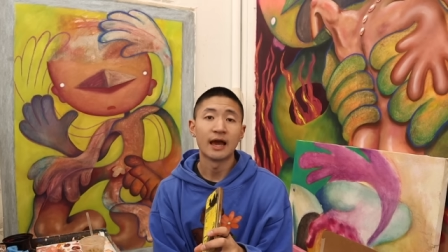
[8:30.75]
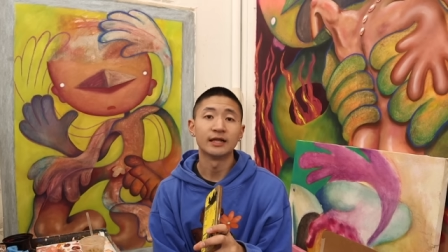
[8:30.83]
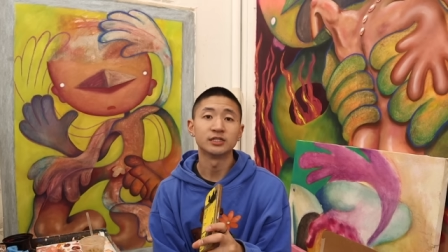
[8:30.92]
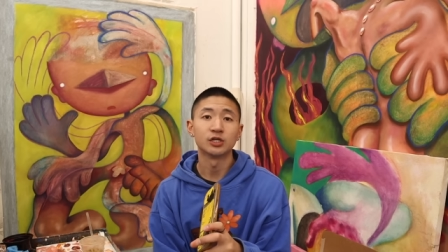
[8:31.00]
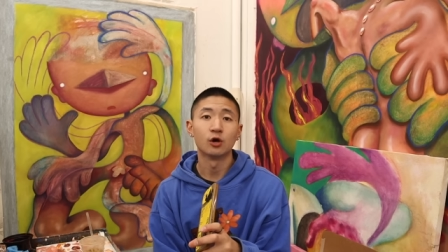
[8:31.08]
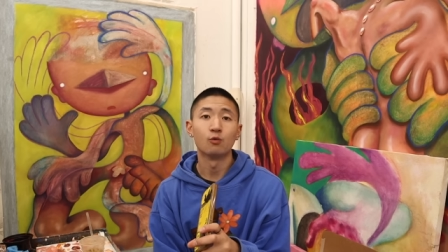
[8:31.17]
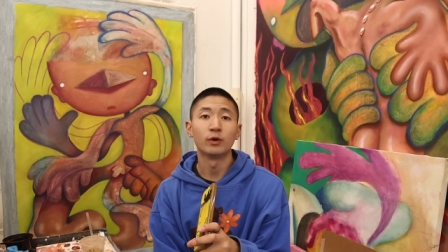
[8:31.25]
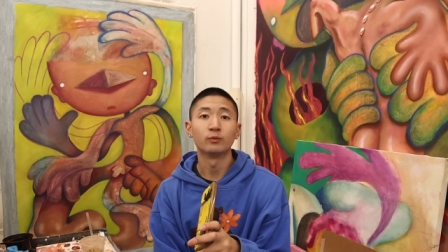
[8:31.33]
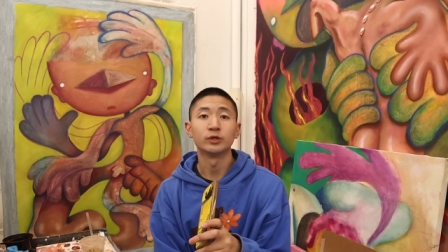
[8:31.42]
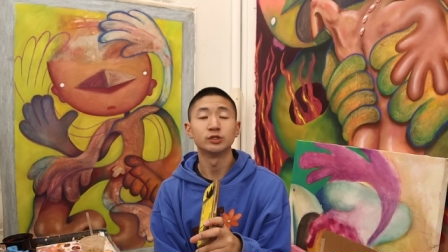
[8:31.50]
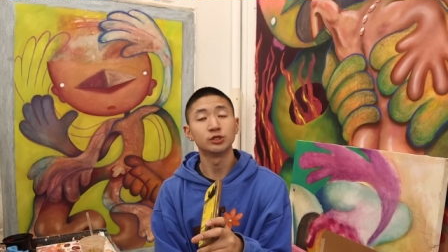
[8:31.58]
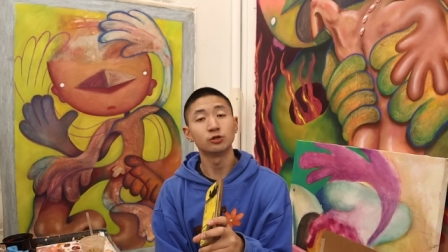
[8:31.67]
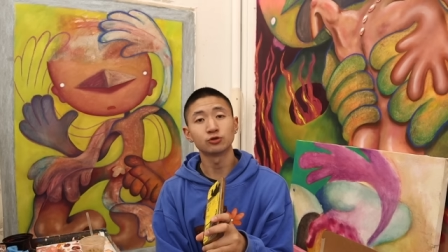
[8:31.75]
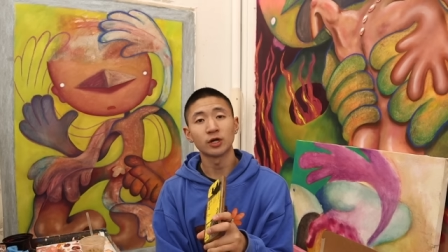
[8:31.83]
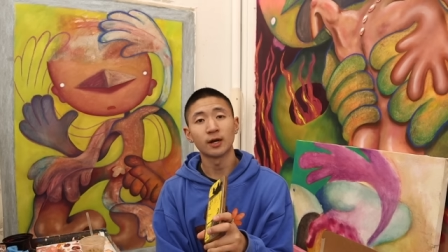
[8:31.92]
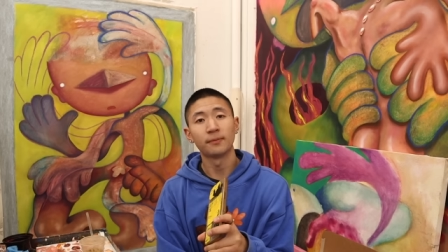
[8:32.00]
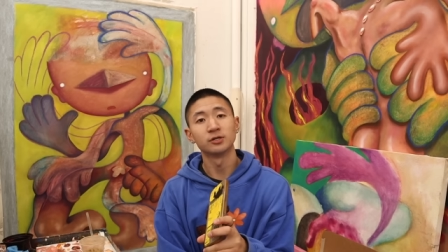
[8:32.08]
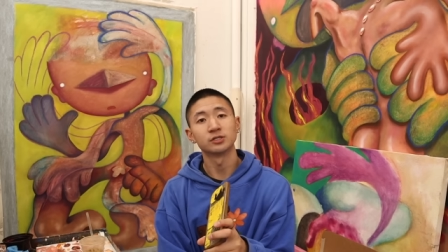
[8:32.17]
and so when we do try
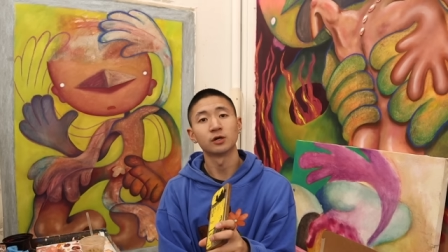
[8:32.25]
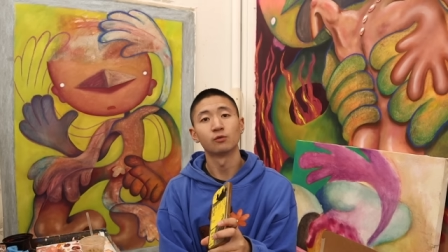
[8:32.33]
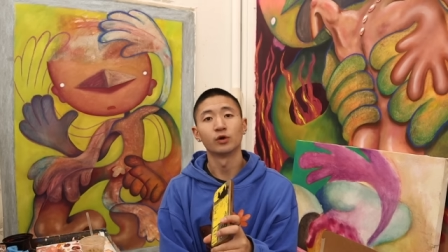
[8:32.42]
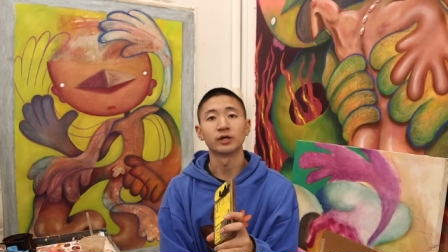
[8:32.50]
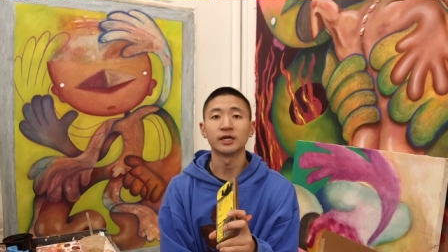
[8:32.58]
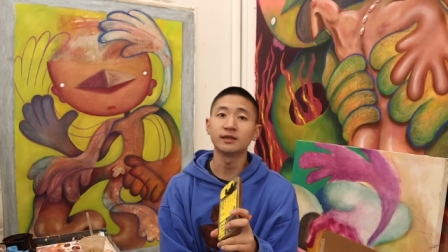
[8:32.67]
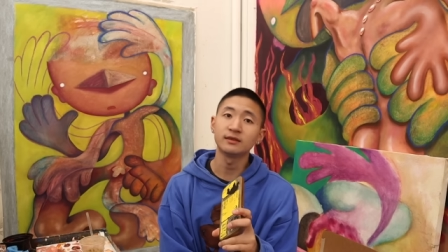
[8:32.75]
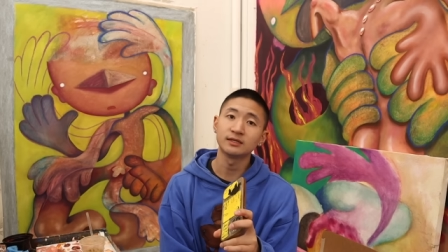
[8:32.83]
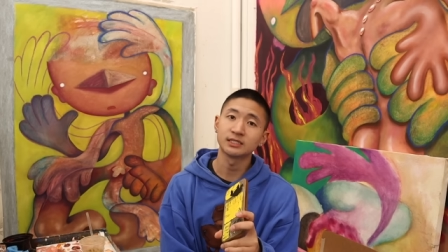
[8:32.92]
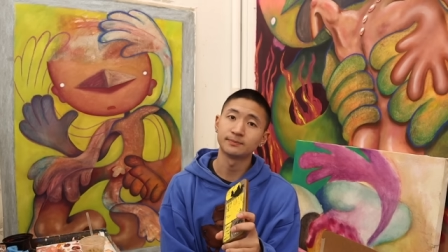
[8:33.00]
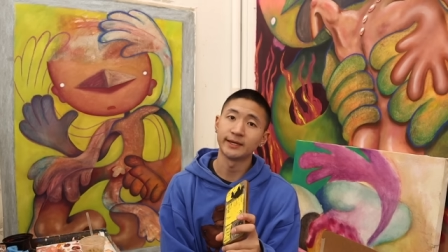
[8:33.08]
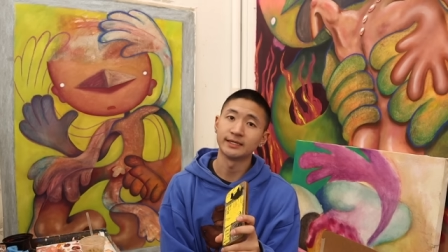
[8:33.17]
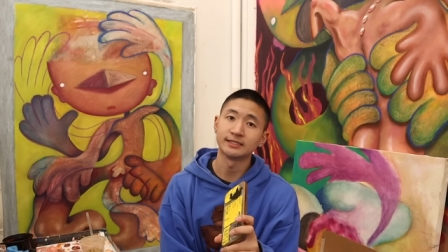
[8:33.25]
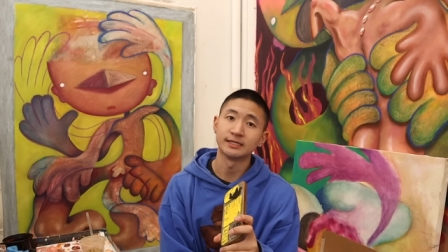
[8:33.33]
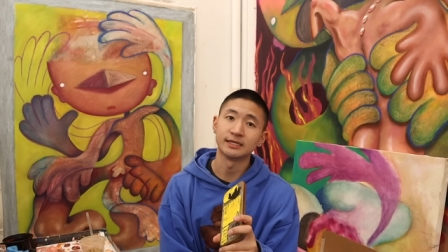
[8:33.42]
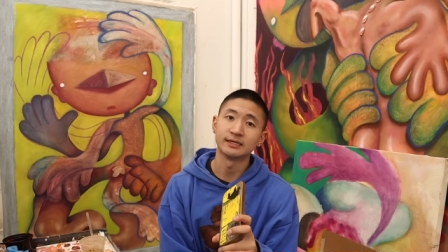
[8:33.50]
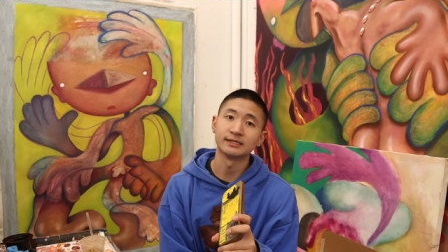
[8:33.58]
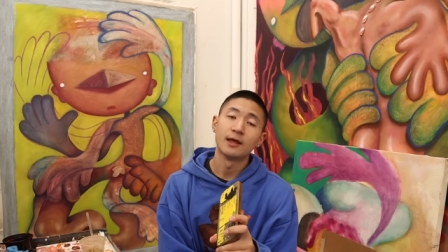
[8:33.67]
to push our work in these
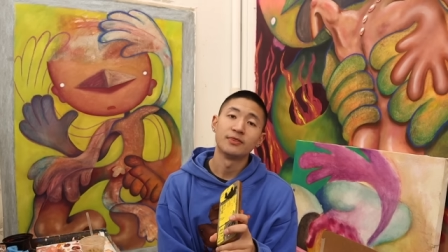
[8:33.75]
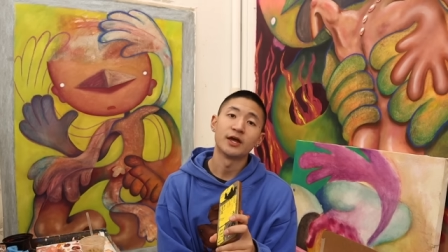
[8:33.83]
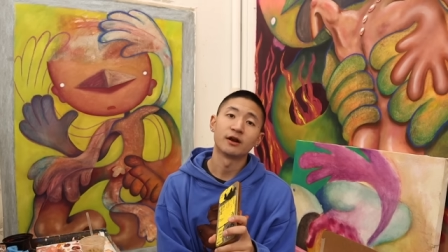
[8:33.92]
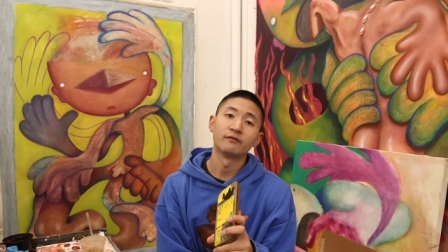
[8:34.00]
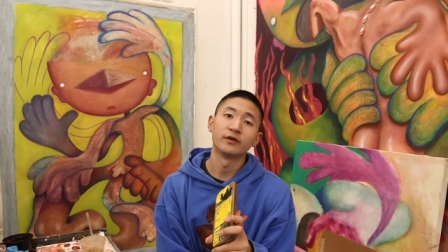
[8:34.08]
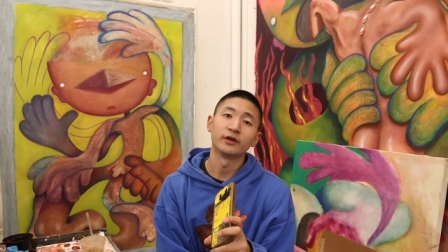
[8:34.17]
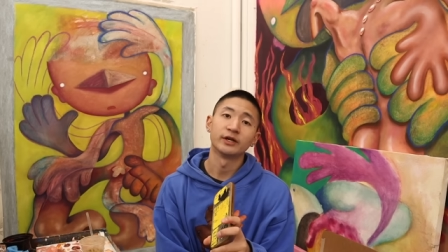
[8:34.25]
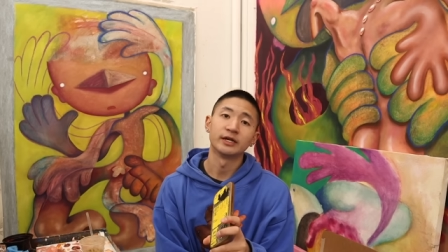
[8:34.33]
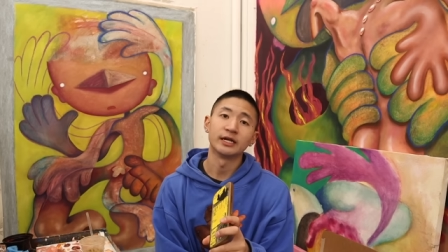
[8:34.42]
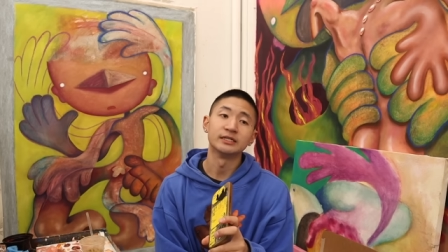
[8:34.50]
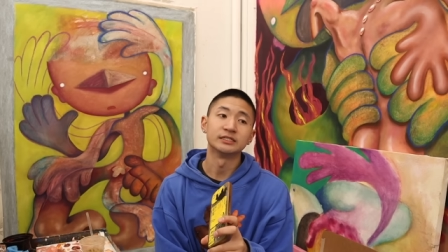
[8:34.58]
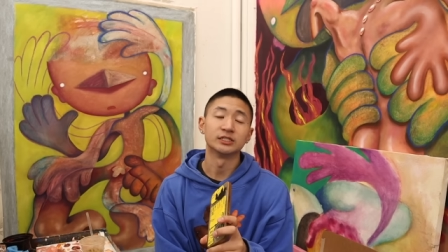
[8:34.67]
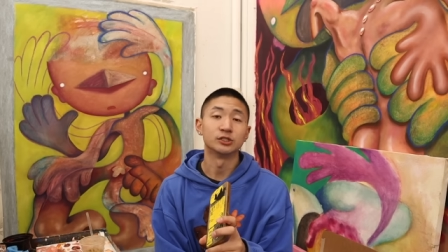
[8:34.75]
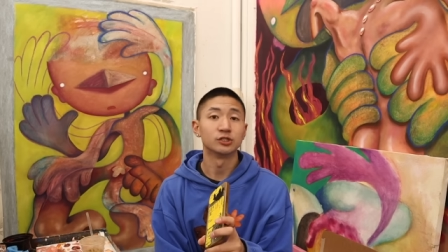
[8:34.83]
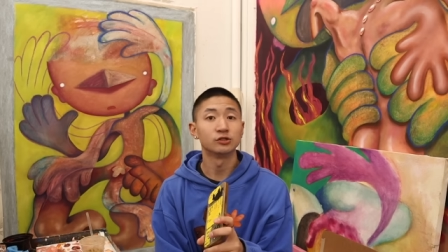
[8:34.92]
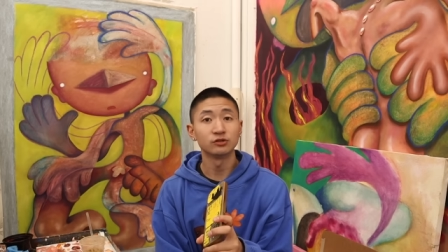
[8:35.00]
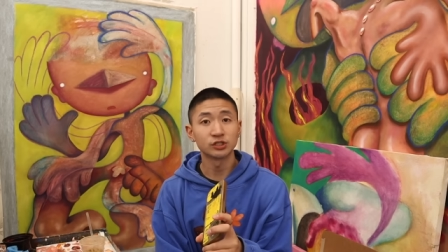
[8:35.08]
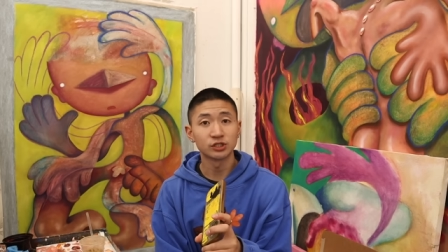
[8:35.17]
spaces that are very
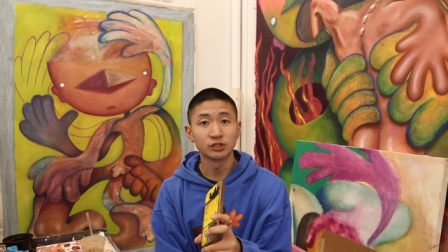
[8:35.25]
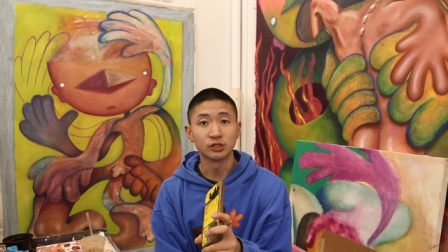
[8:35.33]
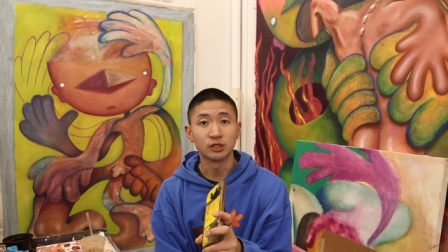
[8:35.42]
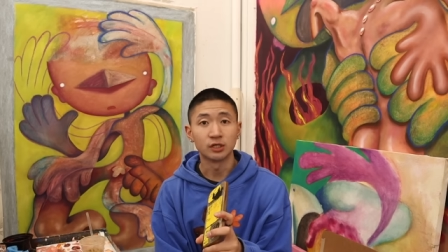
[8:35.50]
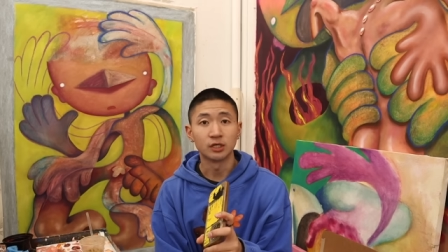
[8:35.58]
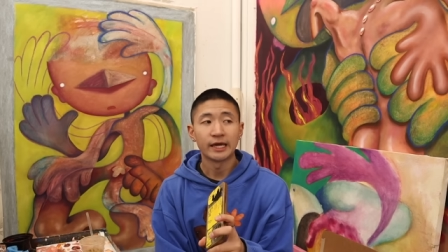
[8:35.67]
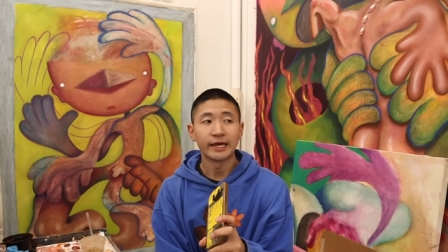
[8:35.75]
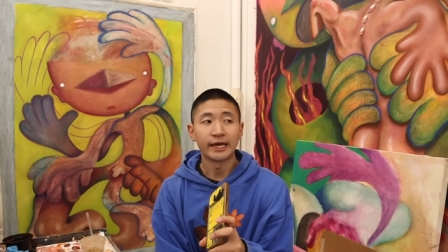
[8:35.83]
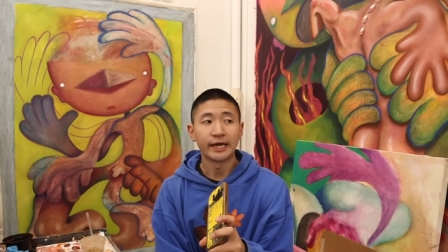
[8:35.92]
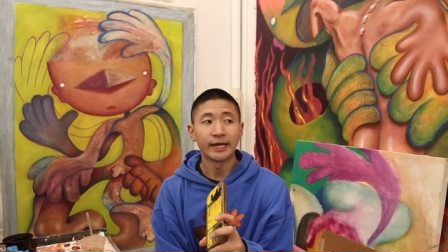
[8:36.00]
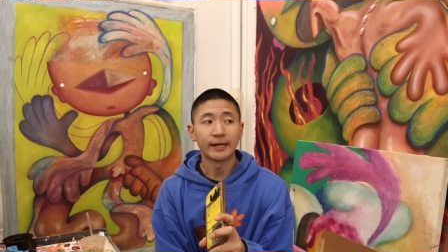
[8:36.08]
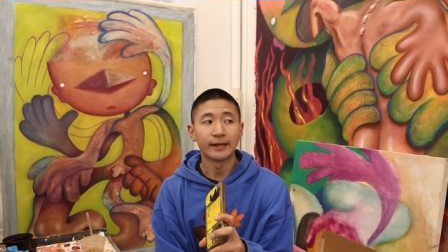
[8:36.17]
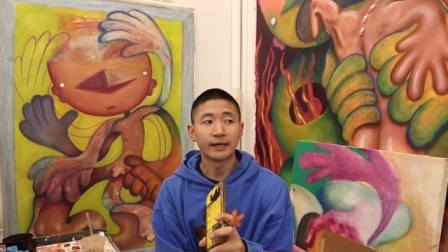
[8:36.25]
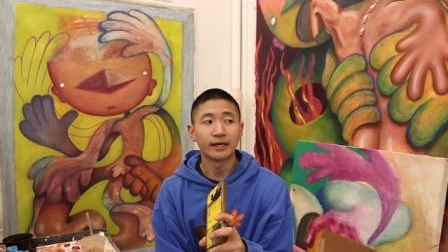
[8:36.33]
institutional it